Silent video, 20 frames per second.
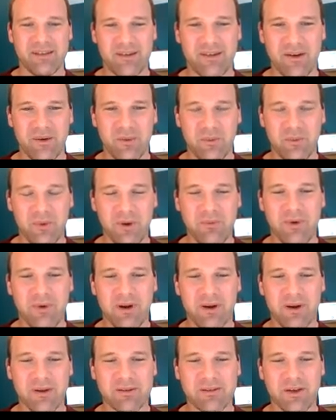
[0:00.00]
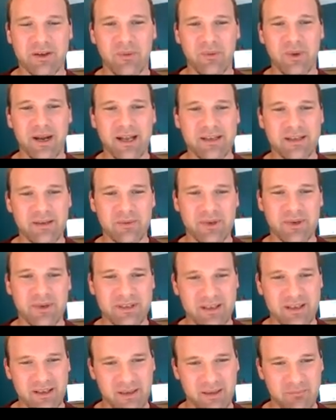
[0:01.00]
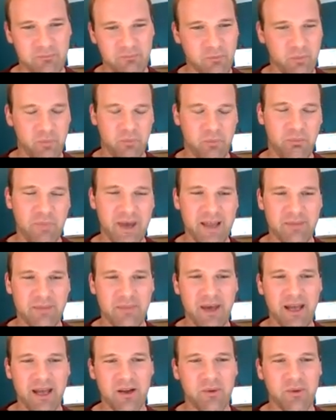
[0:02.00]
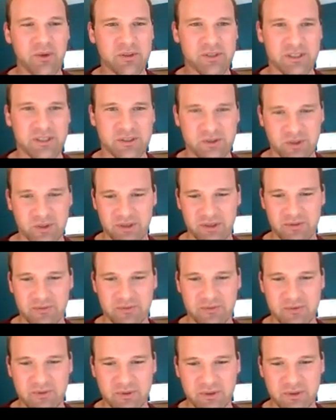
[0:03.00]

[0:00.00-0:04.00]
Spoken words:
So what I did was Mathematica will just sort of